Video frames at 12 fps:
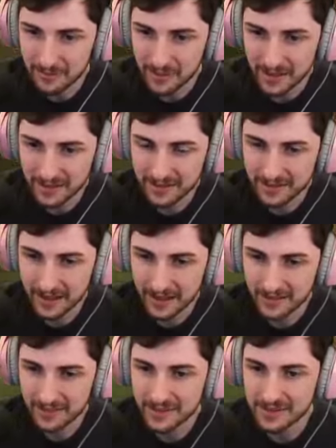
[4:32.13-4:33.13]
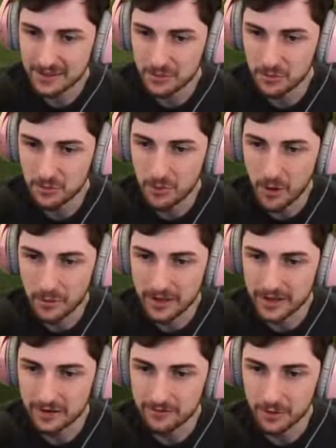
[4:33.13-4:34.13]
I'm not gonna act like you won't
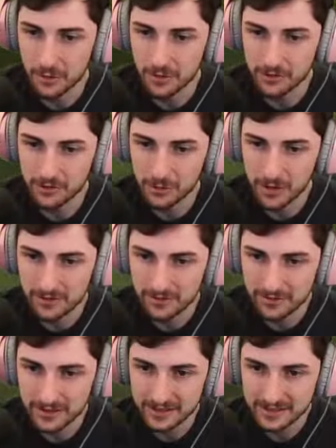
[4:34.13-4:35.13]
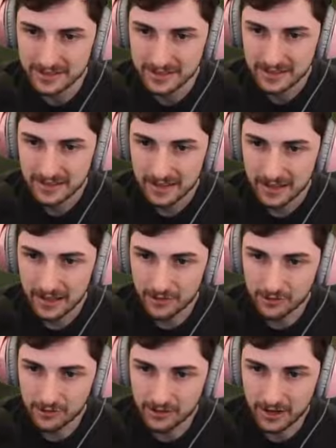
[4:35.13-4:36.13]
get a viewer or two off of it.
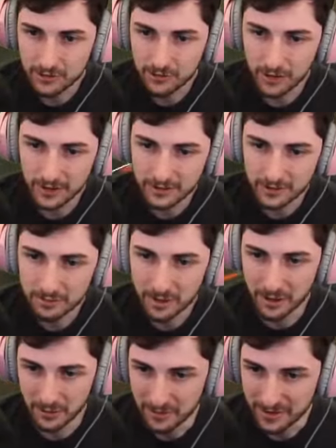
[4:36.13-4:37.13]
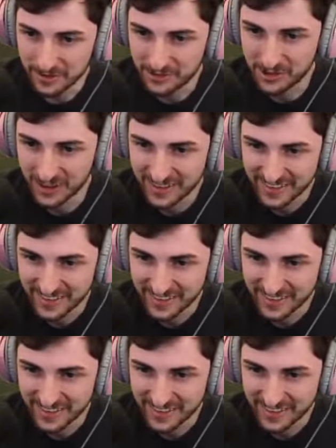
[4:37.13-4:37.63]
It's just, I just feel like there's better ways.